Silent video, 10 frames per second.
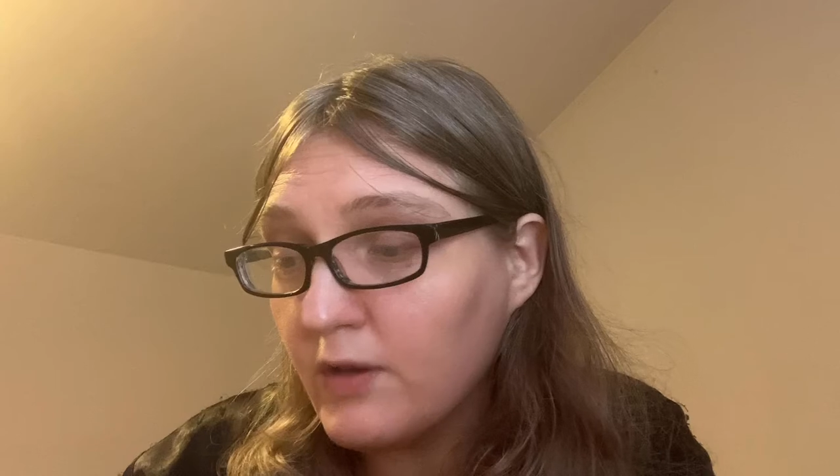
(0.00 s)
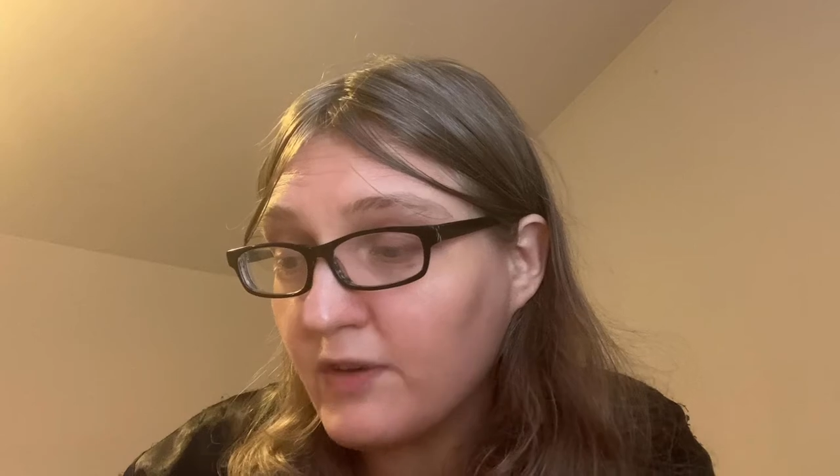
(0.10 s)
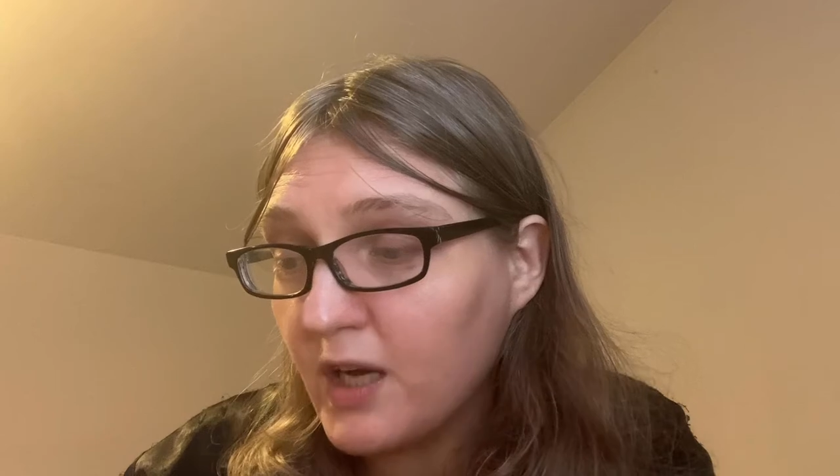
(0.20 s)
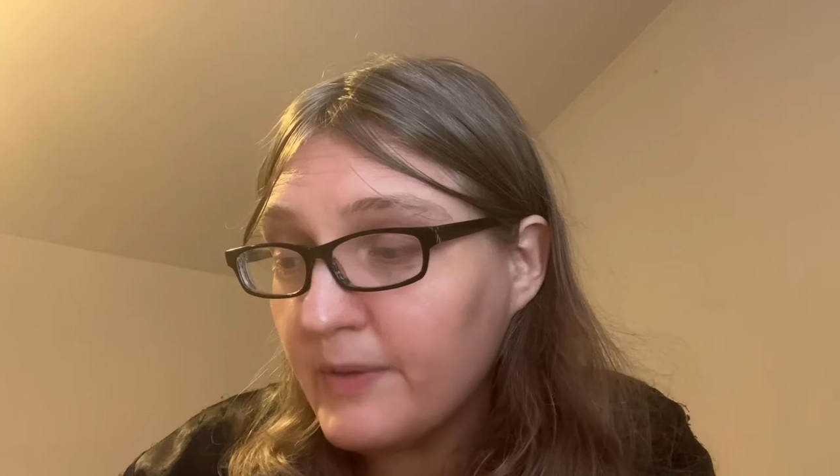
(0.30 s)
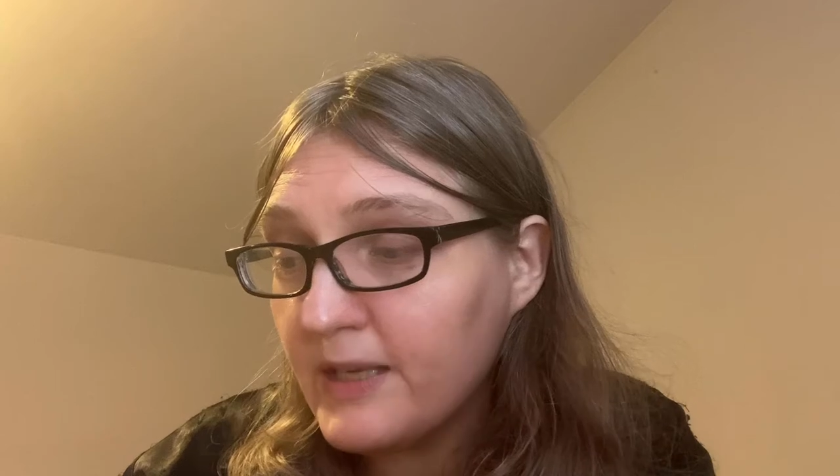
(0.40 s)
of
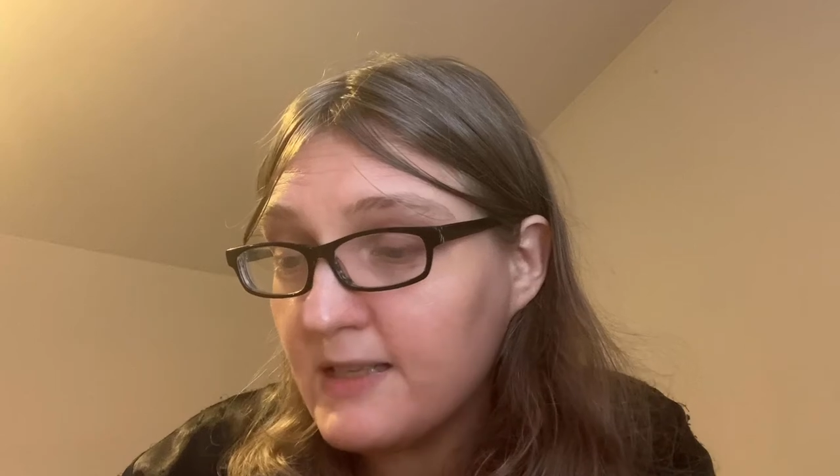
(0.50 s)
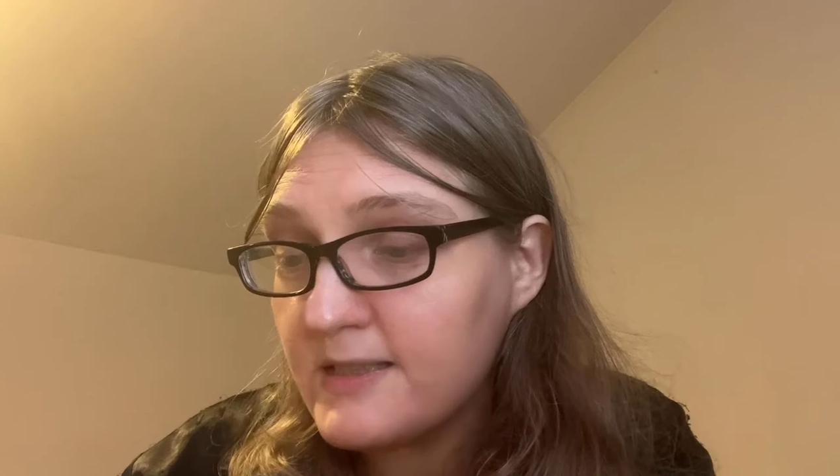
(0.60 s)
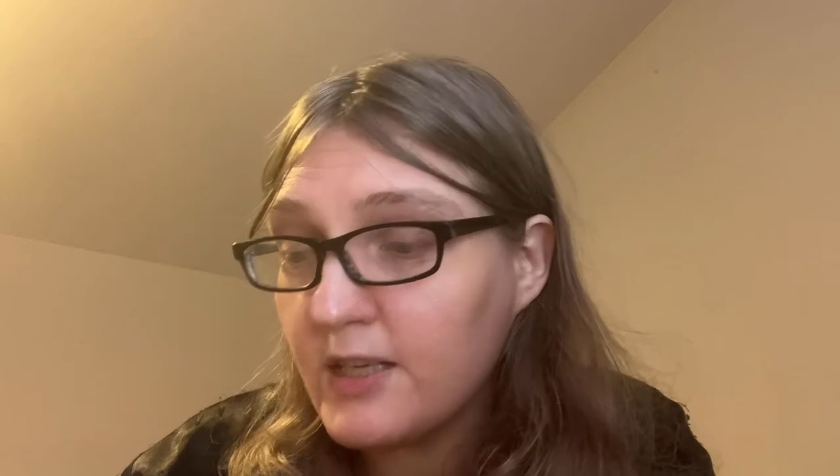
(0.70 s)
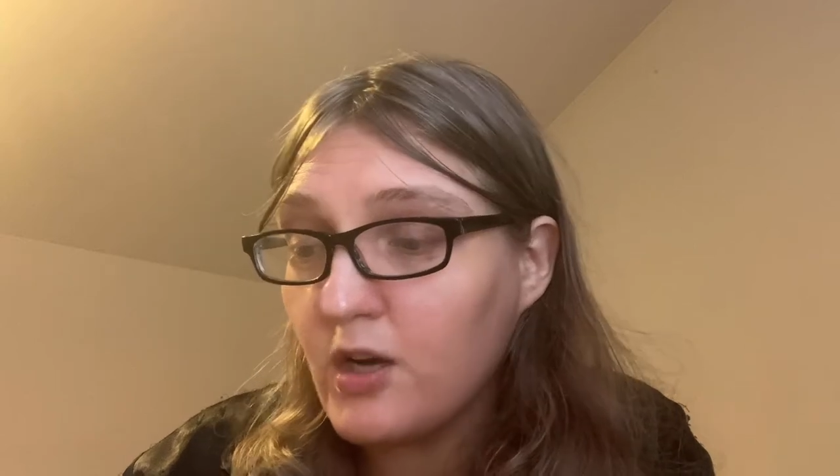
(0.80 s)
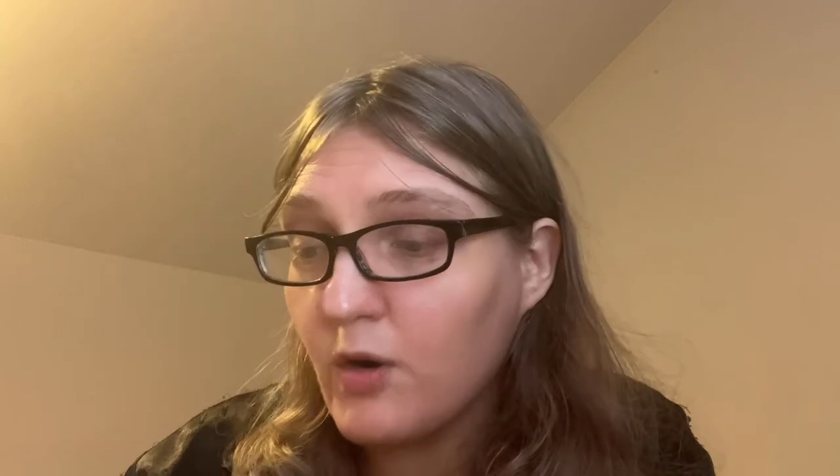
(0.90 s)
comings
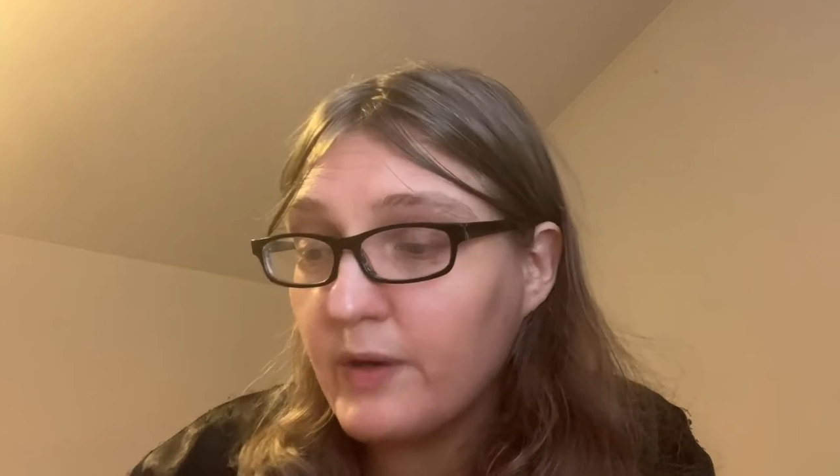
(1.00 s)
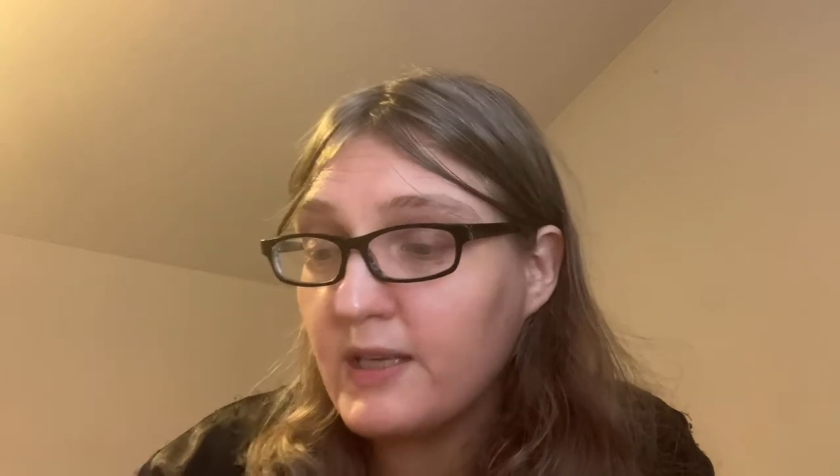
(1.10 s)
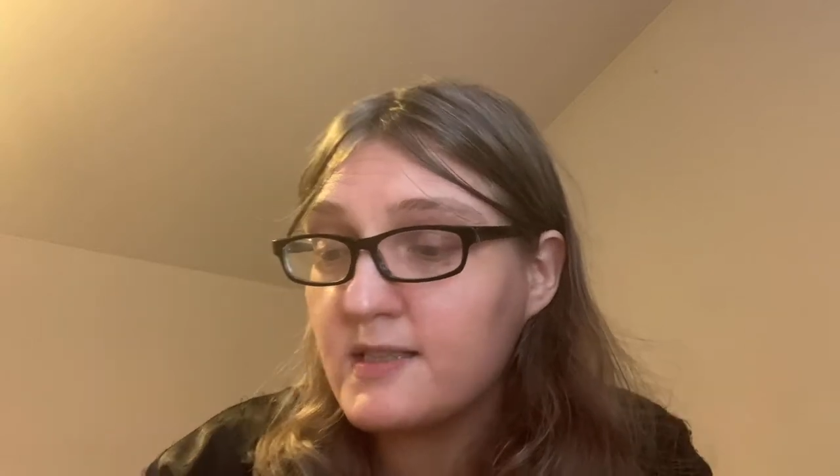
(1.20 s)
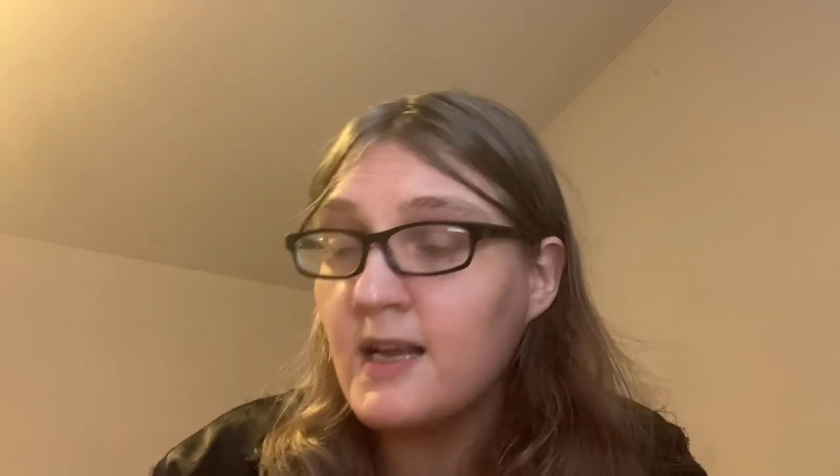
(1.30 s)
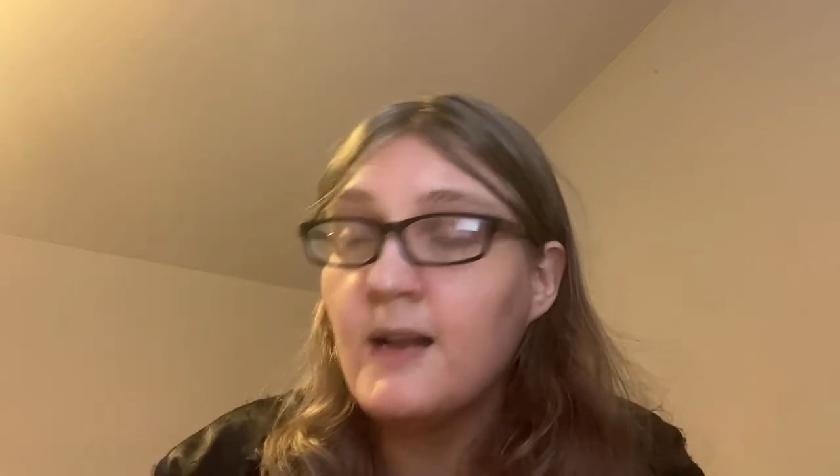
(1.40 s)
and
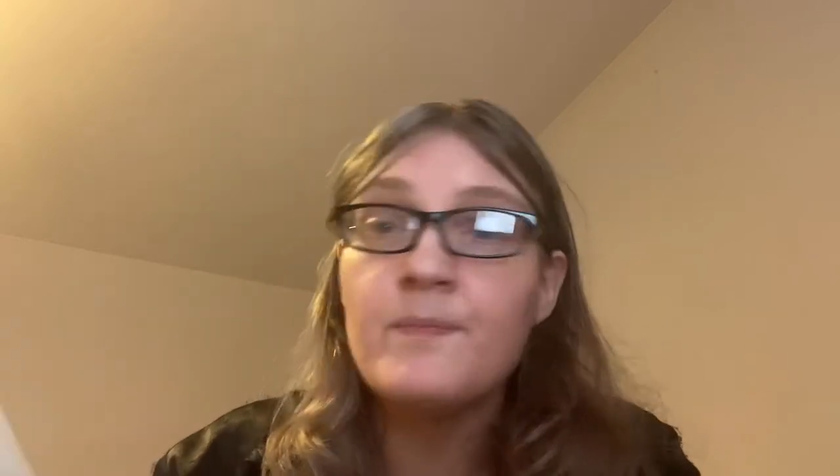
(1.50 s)
goings